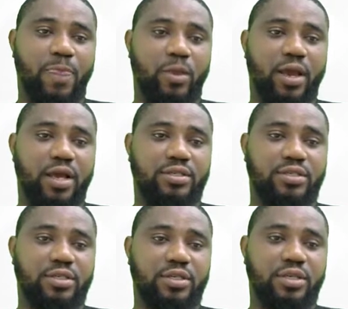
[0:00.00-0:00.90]
You can
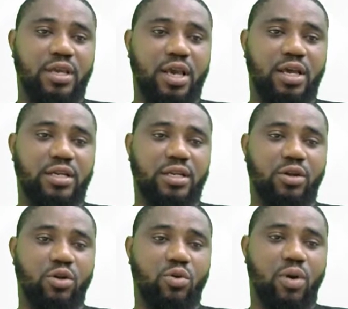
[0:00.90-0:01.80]
see here
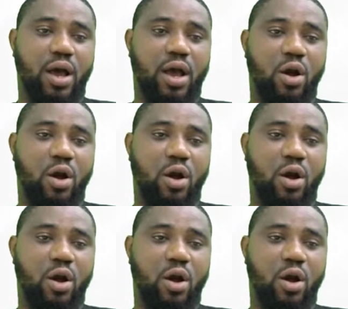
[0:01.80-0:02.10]
the